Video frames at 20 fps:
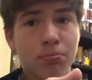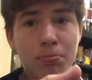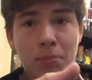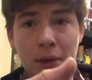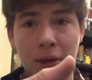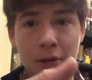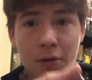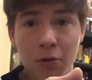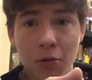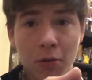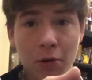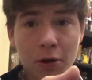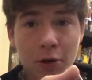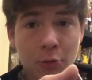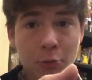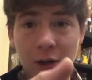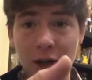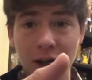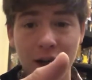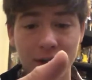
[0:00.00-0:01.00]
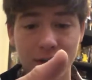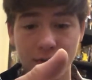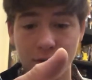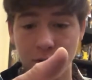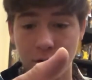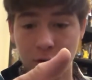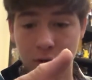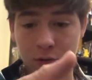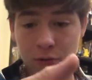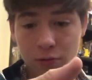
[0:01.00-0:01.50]
he knew where it was,
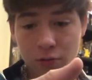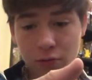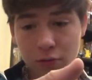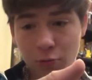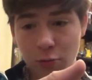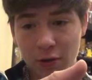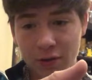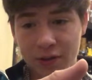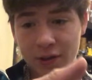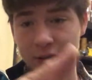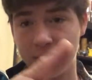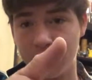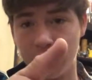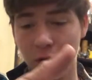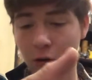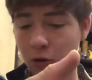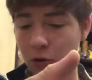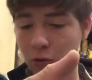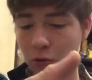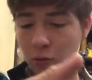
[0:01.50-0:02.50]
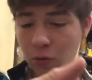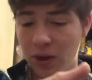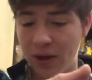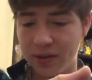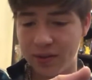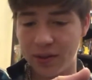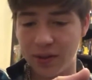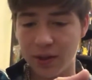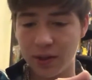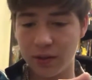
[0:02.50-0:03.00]
or was it sold,
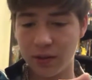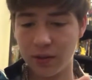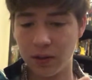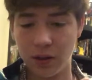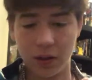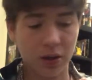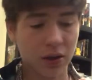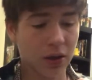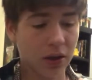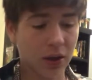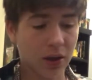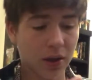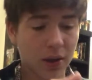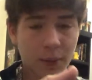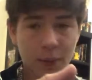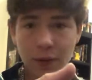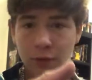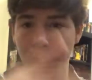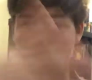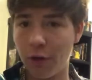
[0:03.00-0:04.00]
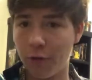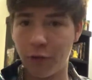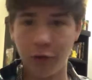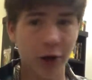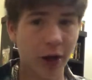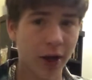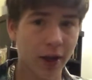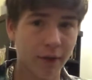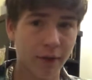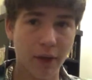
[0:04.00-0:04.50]
was it given to a
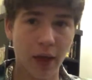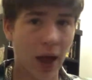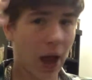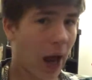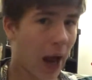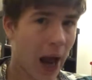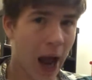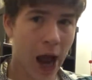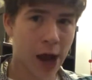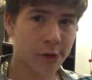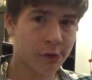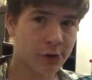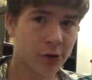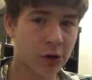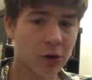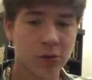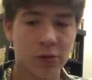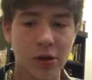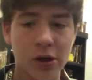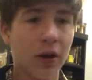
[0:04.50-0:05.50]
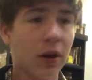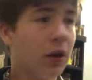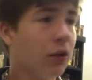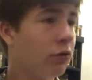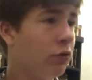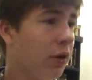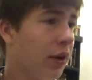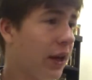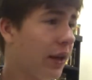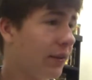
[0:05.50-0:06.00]
friend, I don't know.
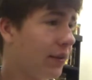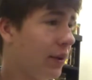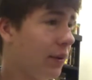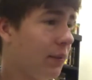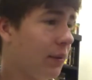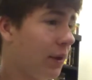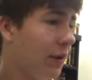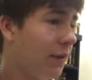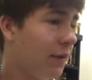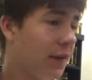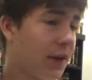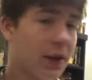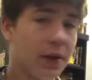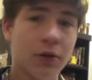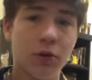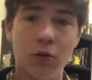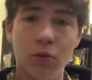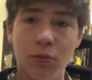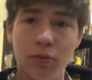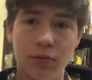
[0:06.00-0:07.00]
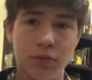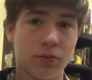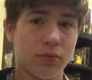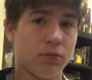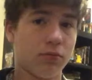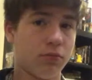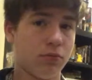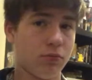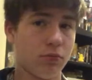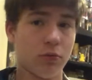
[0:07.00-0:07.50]
So I asked him if he knew
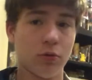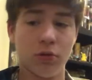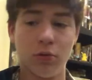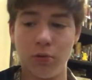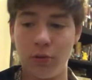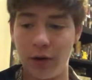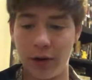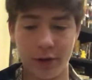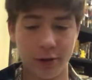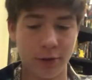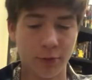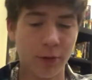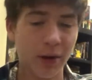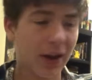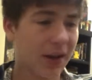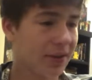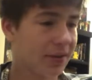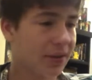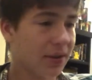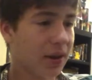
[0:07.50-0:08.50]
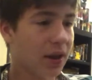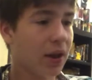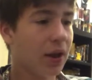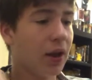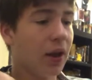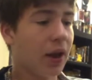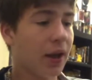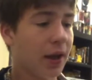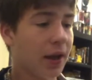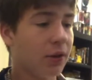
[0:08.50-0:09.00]
where it was,
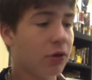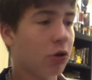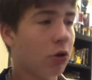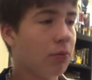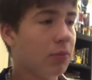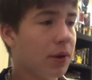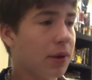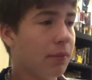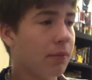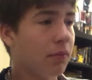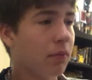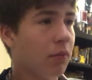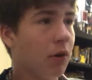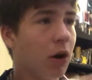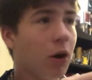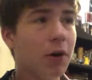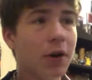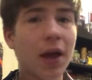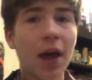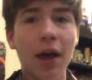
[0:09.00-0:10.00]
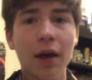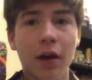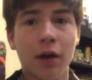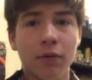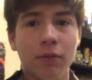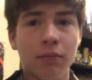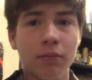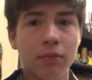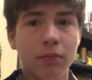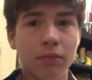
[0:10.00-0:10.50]
and he told me, oh yeah,
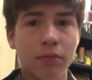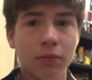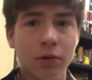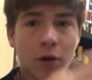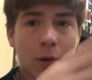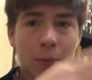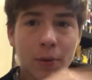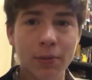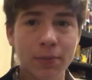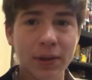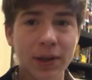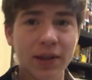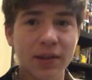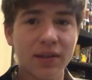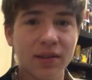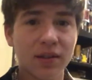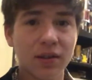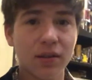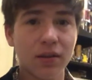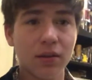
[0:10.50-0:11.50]
come with me.